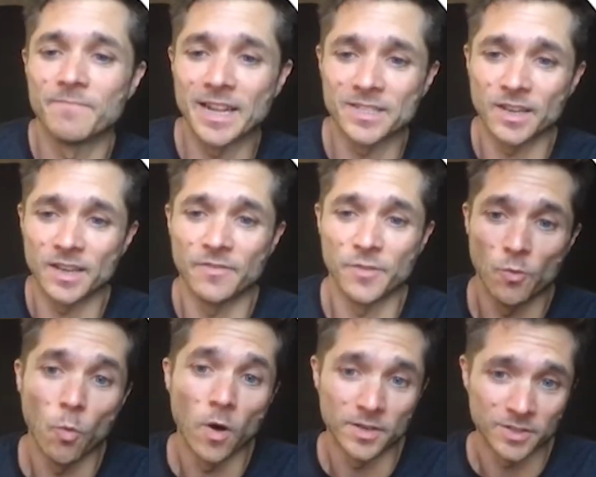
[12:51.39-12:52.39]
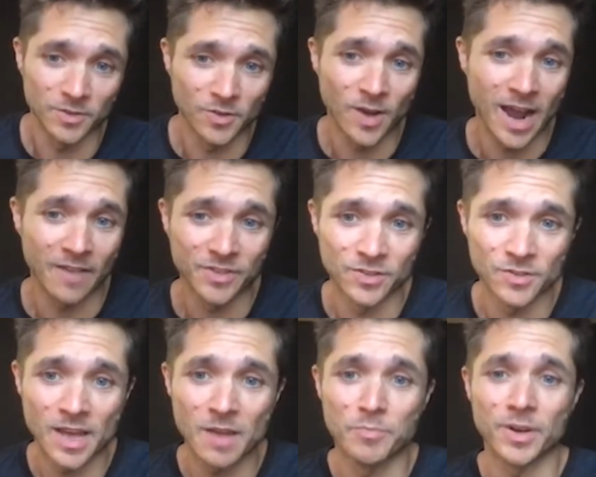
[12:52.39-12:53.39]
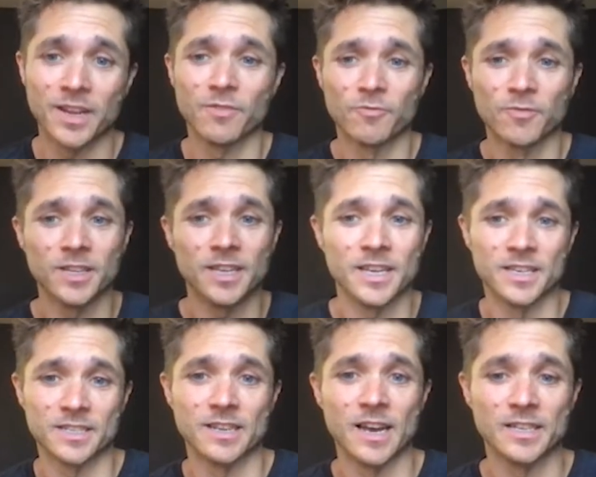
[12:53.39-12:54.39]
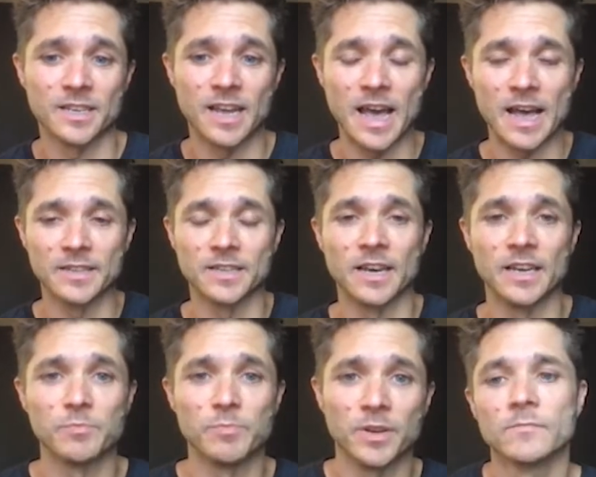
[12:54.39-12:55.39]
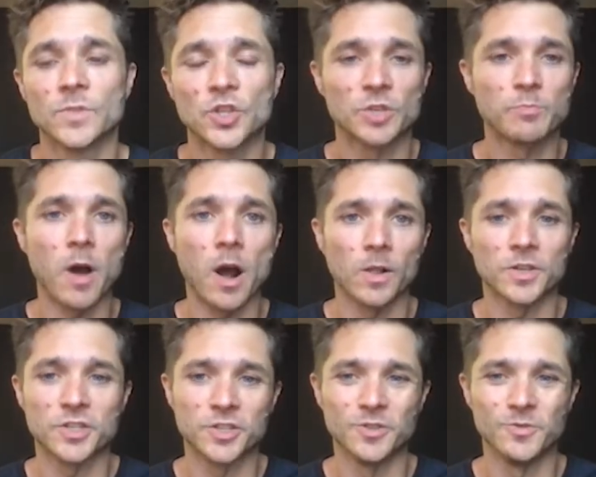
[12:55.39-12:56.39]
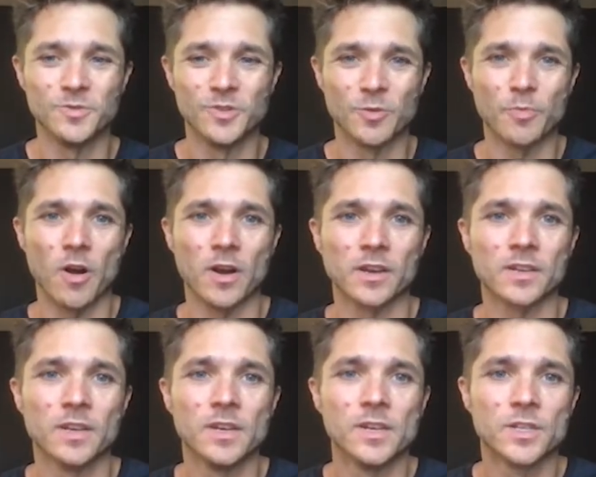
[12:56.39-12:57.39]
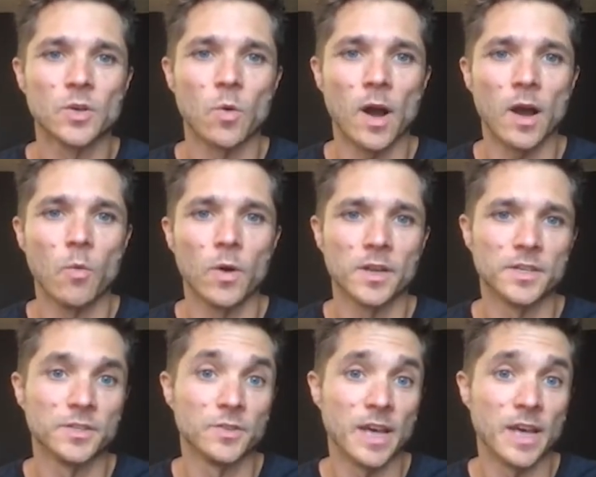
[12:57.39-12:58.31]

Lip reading: That's if you want to. You don't have to do that, but it really is nice. And it adds a nice bit of just polish to your product. So I wanted to do that